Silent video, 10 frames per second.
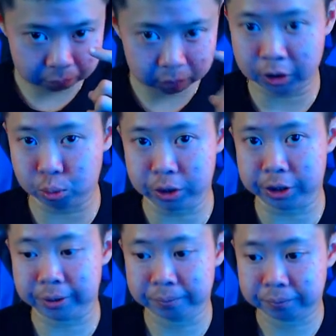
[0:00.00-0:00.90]
it's
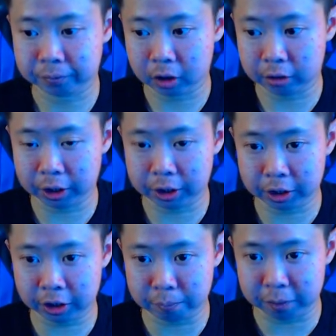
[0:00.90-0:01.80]
working all right
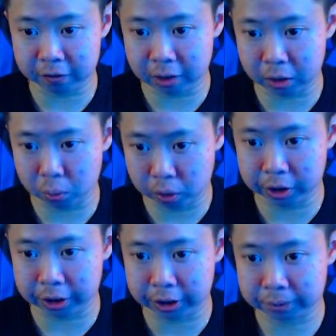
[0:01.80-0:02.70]
it's basically
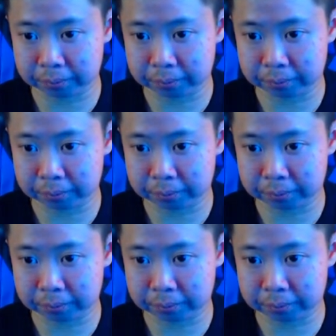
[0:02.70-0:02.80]
working